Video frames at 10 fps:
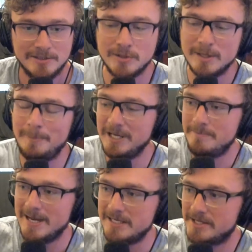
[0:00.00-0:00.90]
the pig
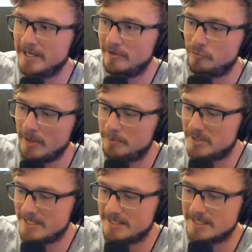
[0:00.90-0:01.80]
mask kind of
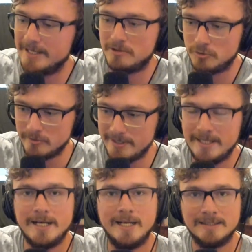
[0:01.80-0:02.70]
represents like
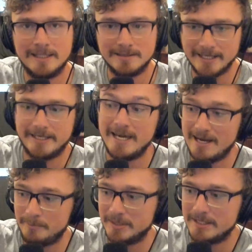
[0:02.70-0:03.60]
greed and like
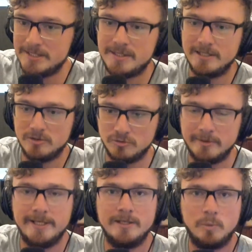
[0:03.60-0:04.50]
capitalistic
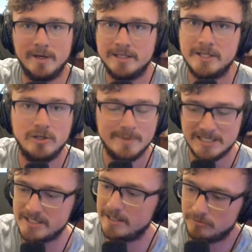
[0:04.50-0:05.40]
greed, where
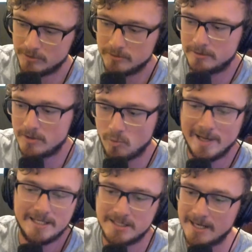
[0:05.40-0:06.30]
humans get thrown to the
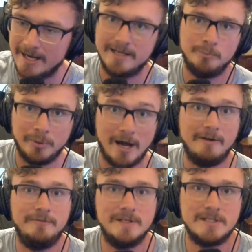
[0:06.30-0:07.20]
wayside and
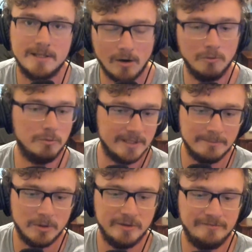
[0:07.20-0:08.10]
profit's the only
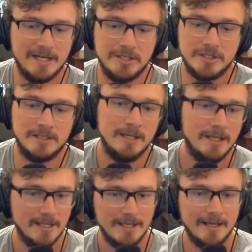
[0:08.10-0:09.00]
motivation.
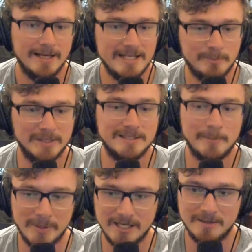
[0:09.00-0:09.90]
And he put the
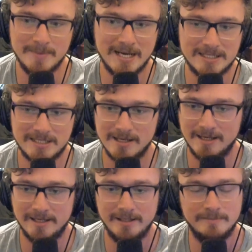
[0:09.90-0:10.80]
pig mask
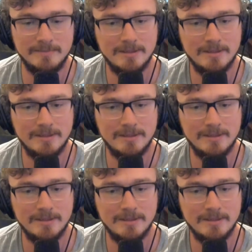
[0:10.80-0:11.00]
on him.